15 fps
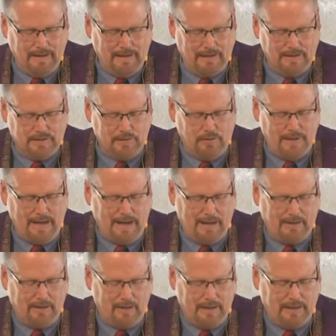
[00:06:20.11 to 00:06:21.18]
Sue and I
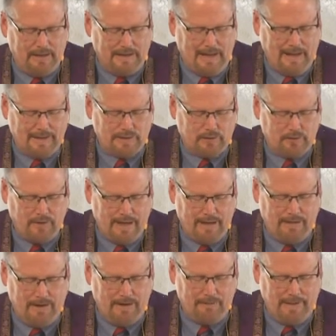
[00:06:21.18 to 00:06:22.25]
are going to concentrate
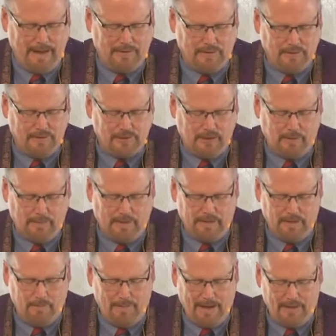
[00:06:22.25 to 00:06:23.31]
on Matthew's Sermon on
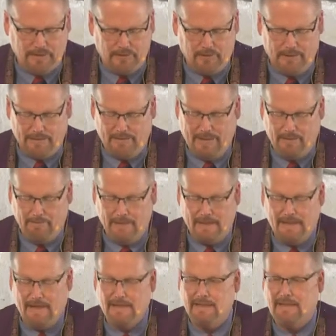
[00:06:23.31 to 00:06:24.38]
the Mount during Lent
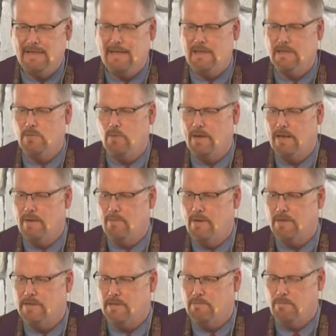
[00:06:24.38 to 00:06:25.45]
because it is one of the
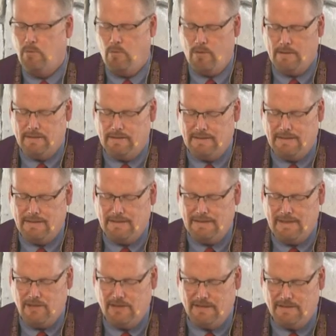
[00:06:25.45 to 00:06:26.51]
most important
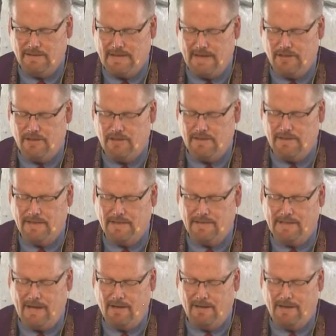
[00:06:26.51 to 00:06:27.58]
teaching sections in the
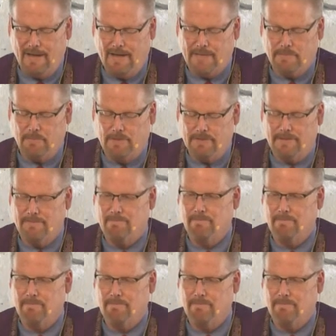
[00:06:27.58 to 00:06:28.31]
entire Gospels.